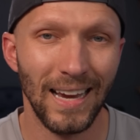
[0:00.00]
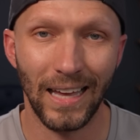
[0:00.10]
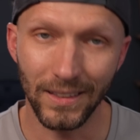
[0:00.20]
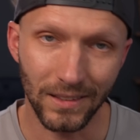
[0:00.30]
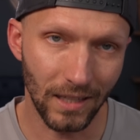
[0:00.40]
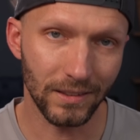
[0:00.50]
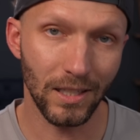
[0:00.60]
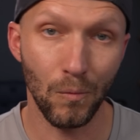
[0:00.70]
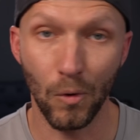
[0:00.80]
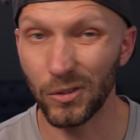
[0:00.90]
Now this
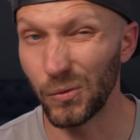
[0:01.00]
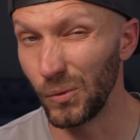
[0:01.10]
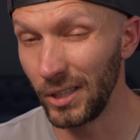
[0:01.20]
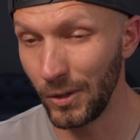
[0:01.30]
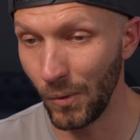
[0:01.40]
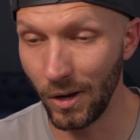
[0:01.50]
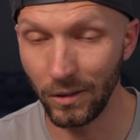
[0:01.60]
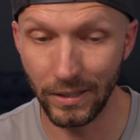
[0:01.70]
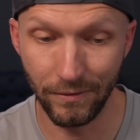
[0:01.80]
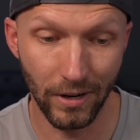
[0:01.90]
concept works really
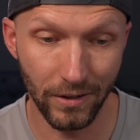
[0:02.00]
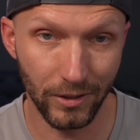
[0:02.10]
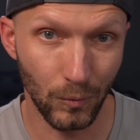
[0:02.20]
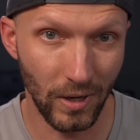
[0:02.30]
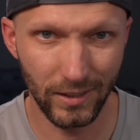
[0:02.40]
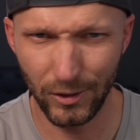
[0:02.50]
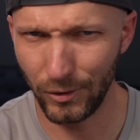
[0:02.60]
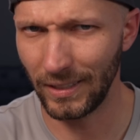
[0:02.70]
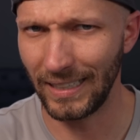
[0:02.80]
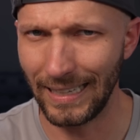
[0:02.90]
well in various ways
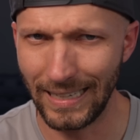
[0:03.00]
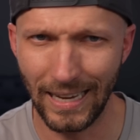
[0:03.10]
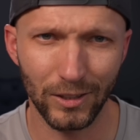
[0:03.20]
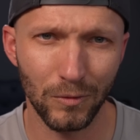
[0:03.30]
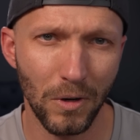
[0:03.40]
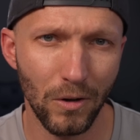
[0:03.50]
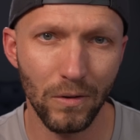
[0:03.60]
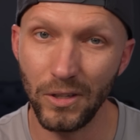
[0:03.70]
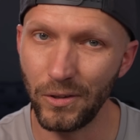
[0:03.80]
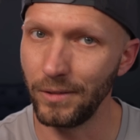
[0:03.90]
using like a guest
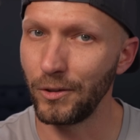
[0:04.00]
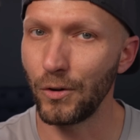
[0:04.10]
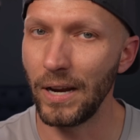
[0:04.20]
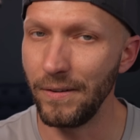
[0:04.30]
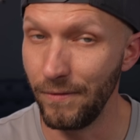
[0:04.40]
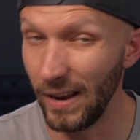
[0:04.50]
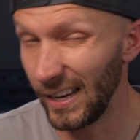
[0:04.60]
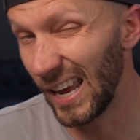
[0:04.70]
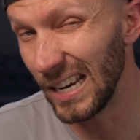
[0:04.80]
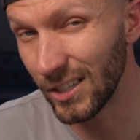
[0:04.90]
mode. You can create
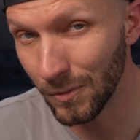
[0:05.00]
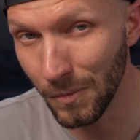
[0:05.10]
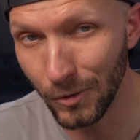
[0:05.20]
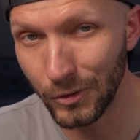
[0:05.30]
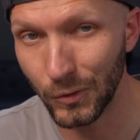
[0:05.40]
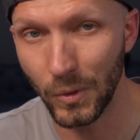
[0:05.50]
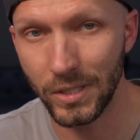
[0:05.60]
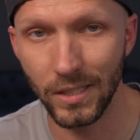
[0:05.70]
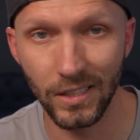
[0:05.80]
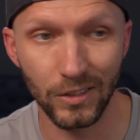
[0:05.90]
vacation mode
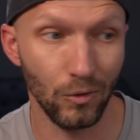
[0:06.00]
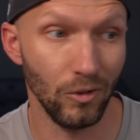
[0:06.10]
switches